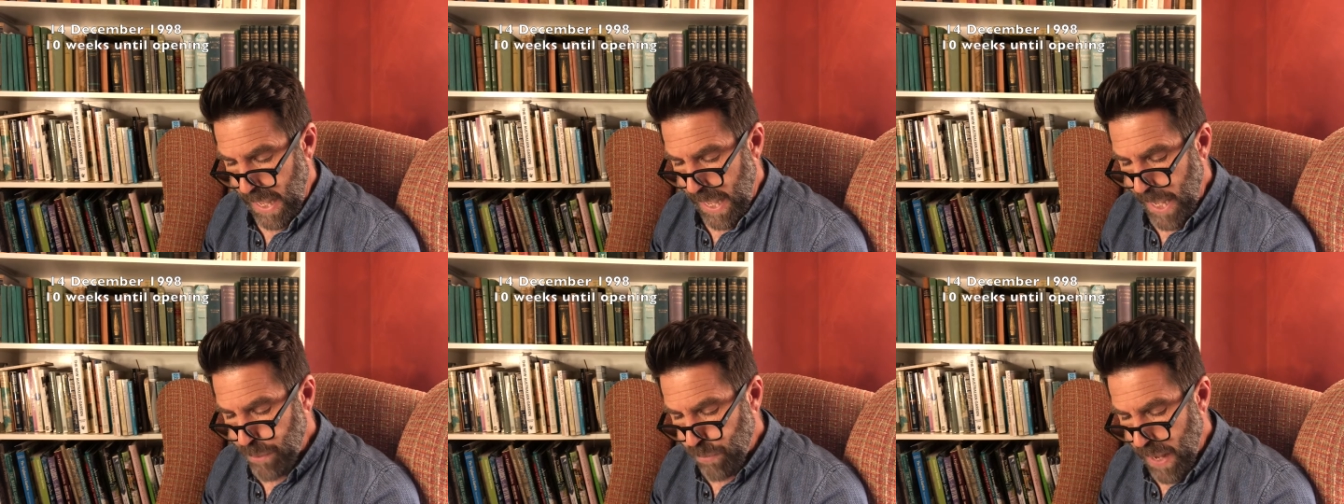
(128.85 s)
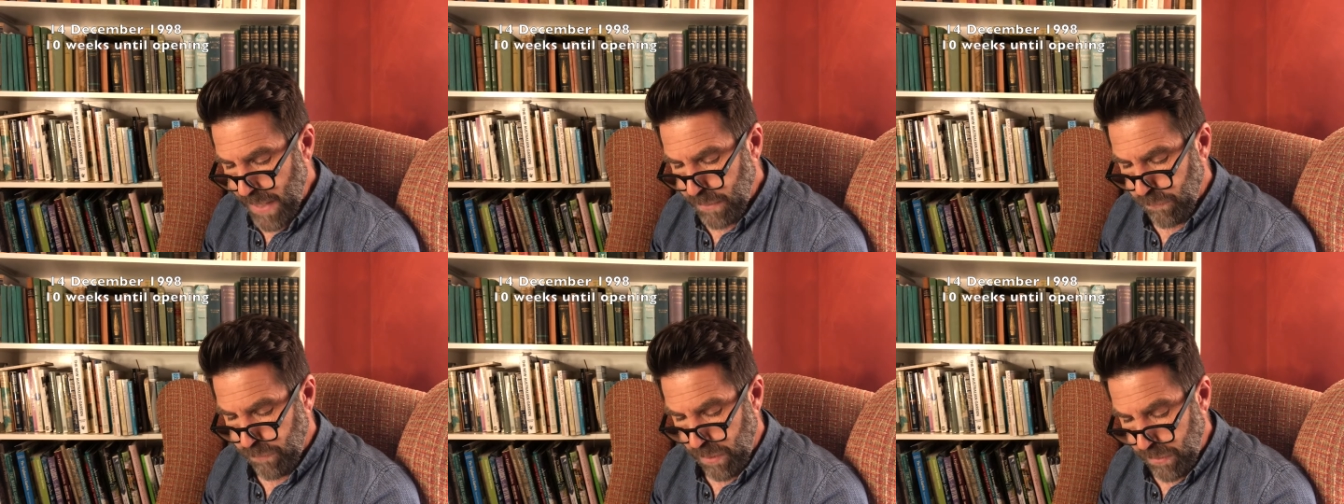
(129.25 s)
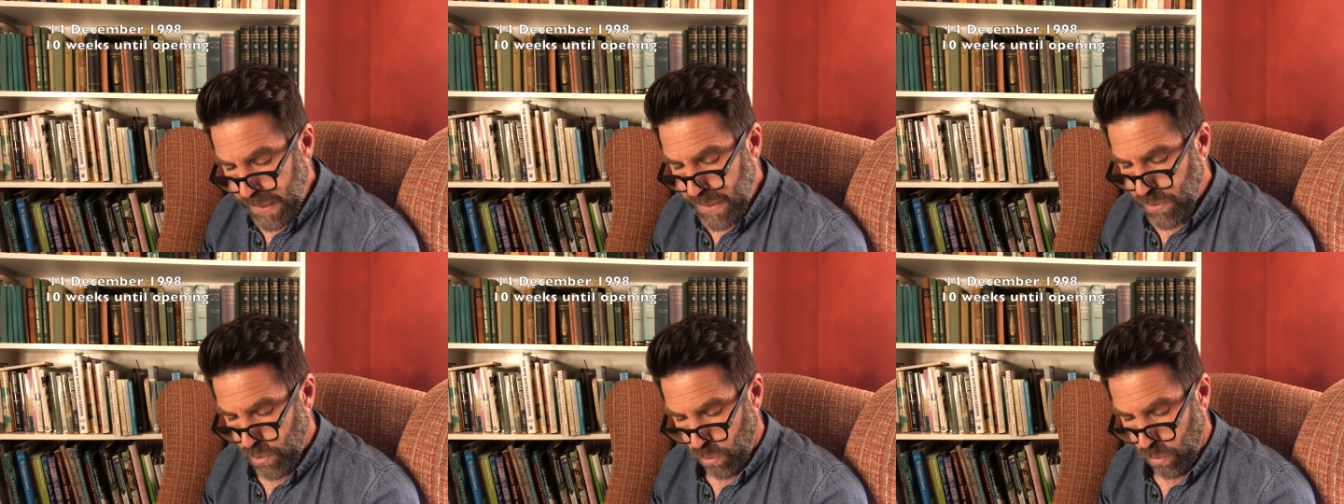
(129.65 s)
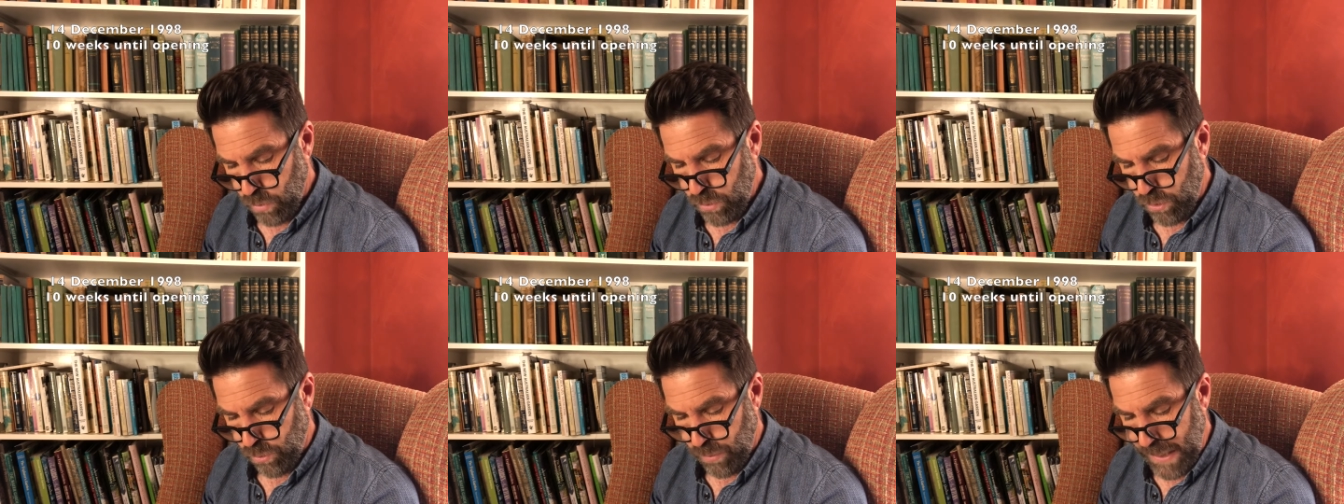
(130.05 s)
and round a very tall
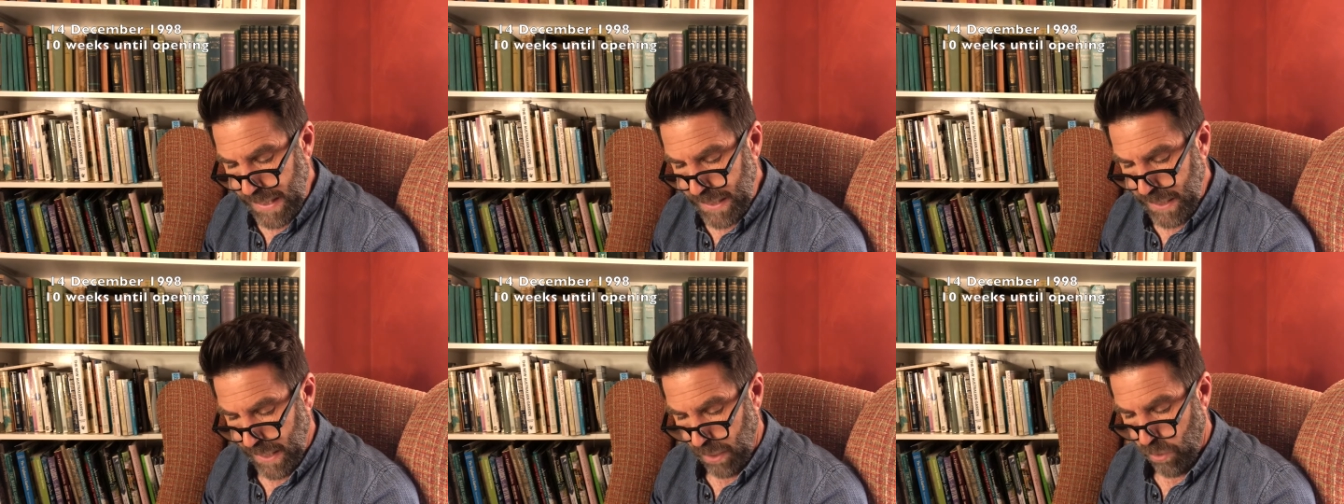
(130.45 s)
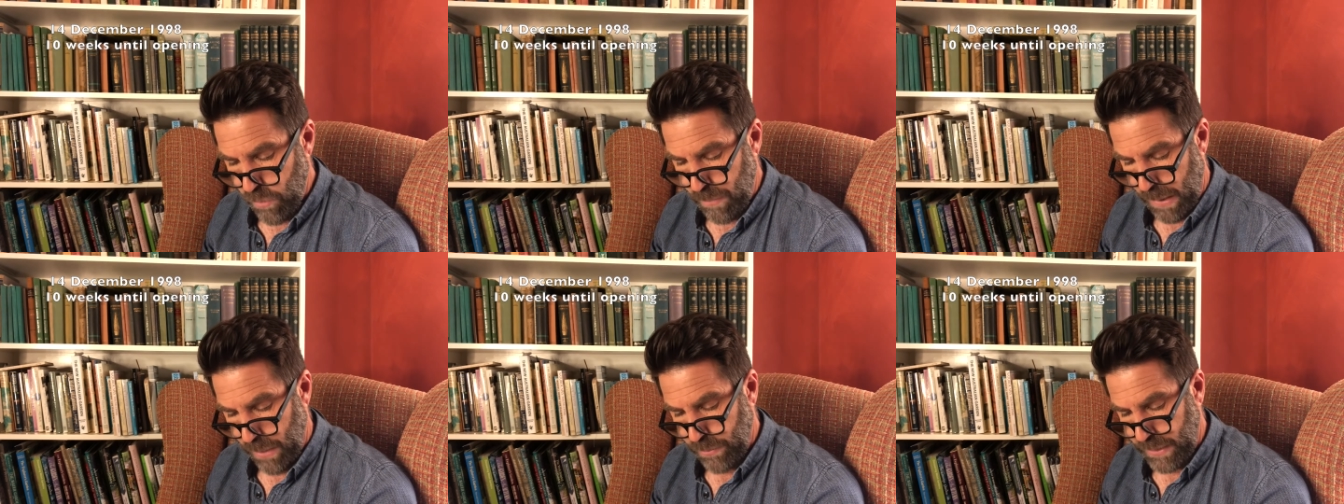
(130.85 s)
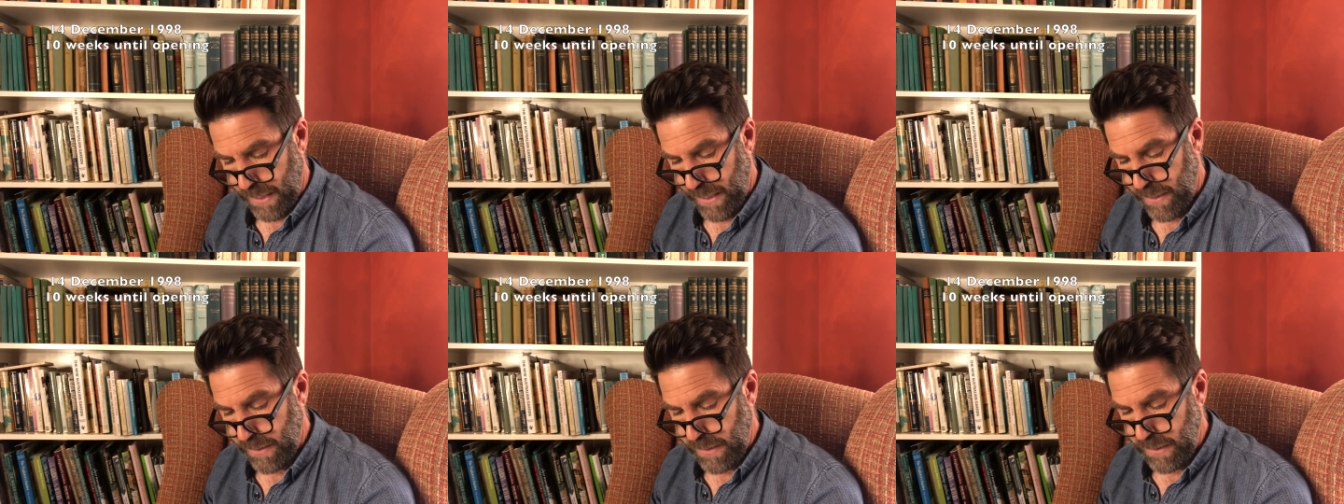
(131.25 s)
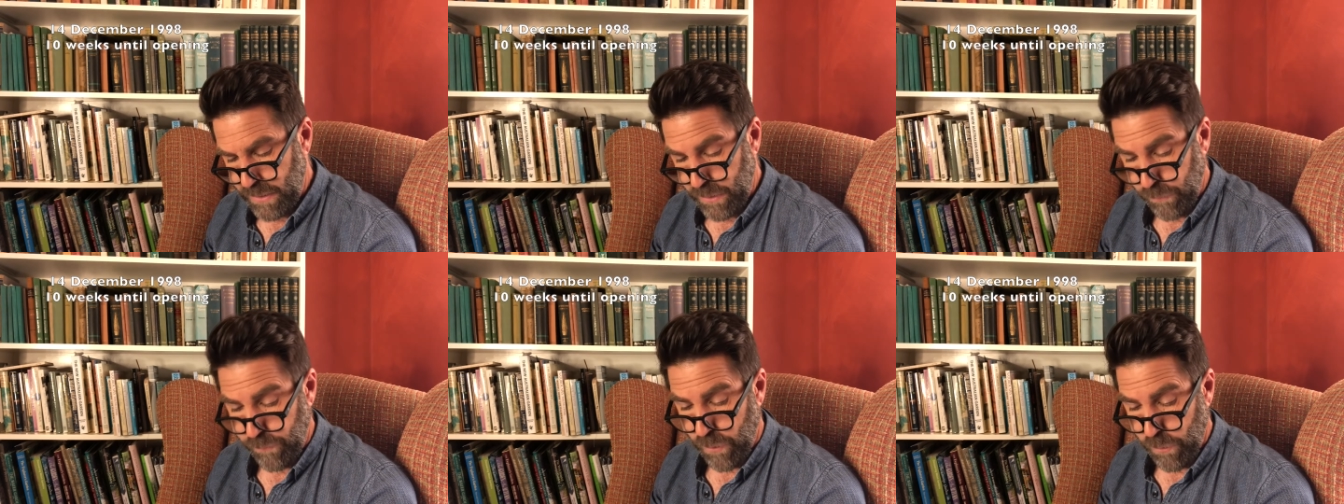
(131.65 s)
green-yellow poker,
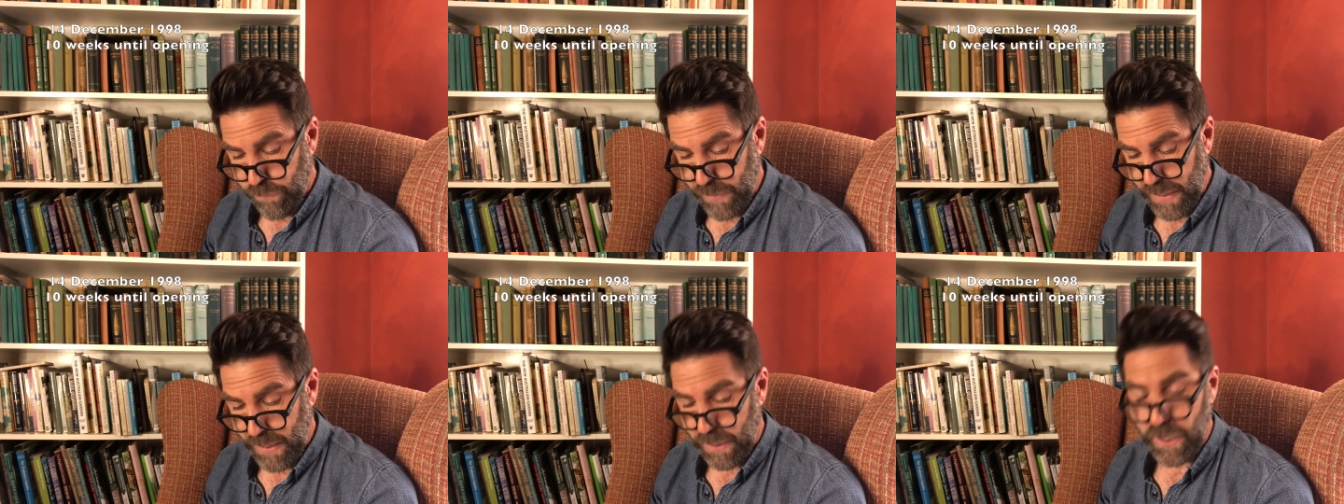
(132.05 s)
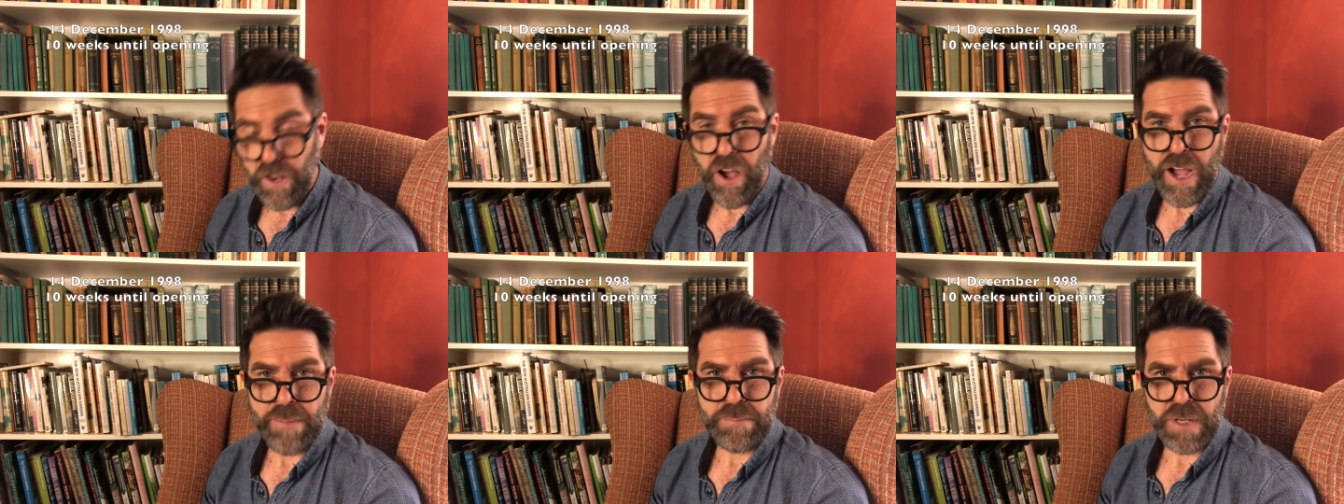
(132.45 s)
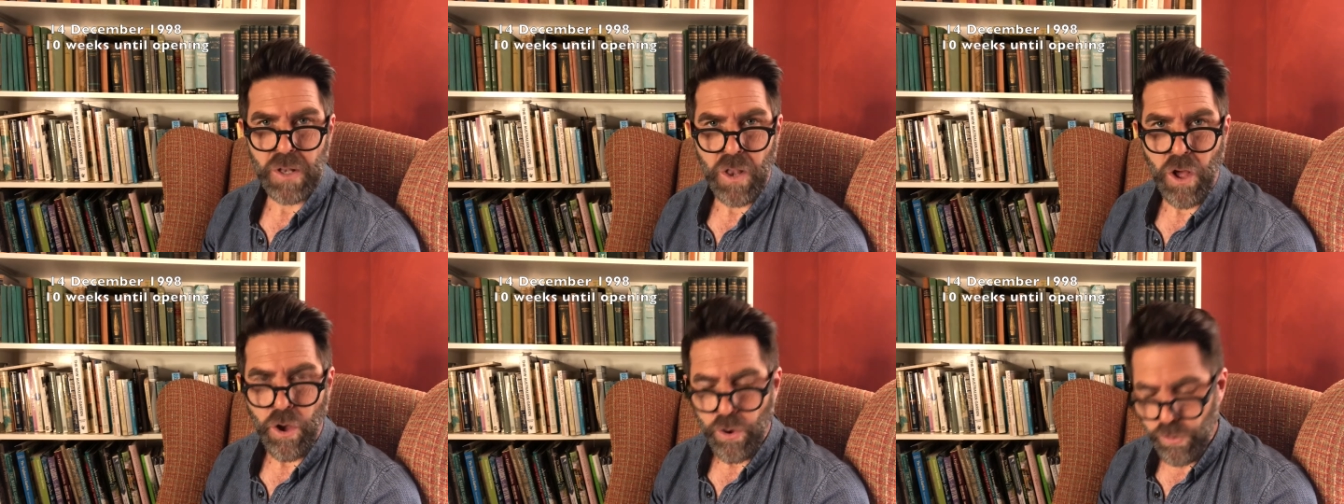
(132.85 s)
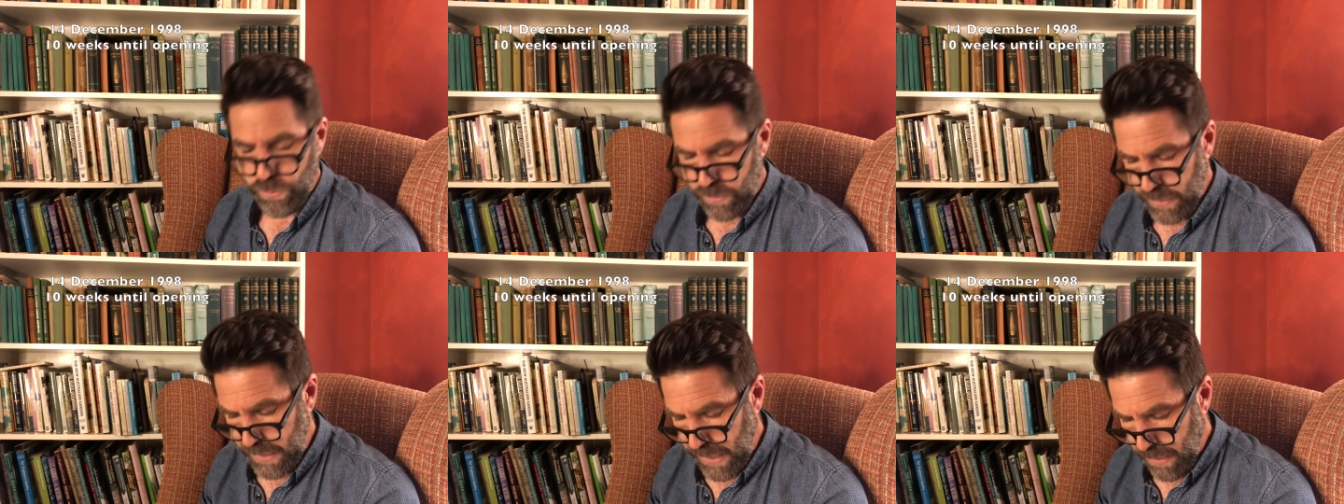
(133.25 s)
Nephophia lime glow,
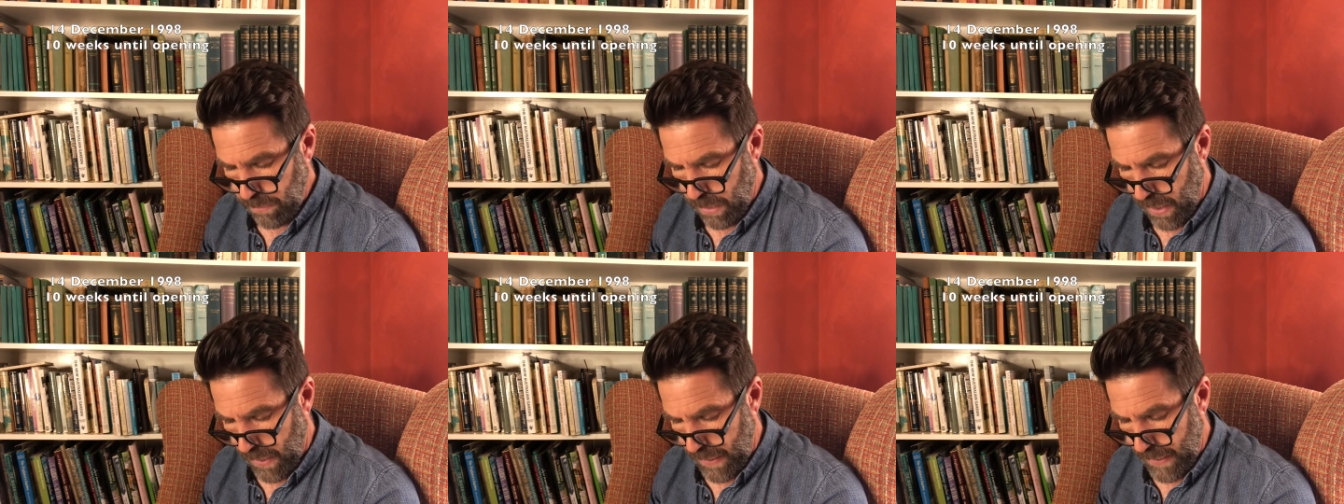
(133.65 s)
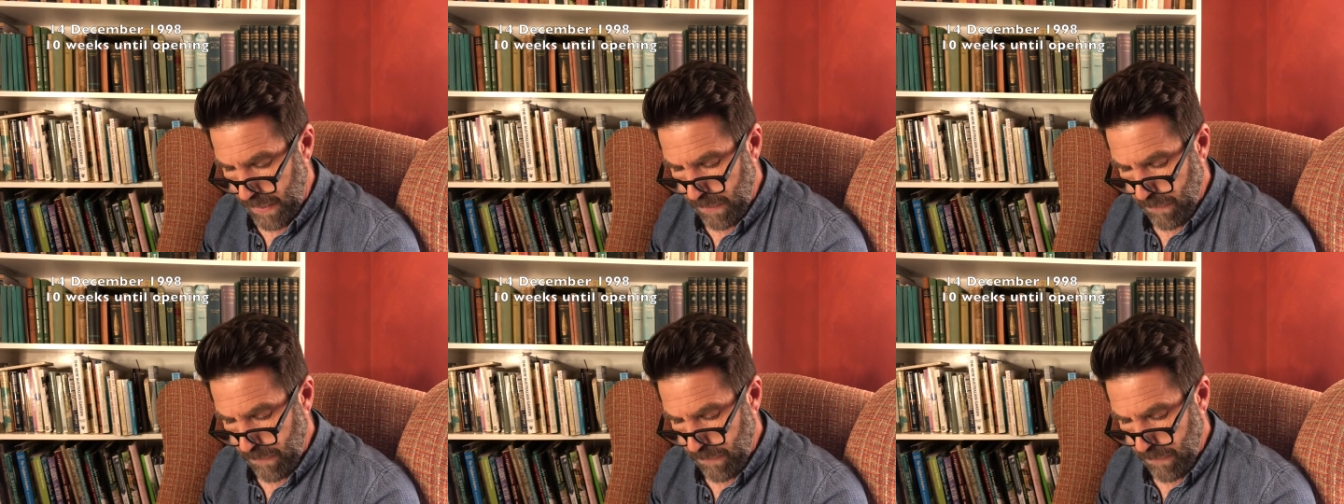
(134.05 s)
nearby,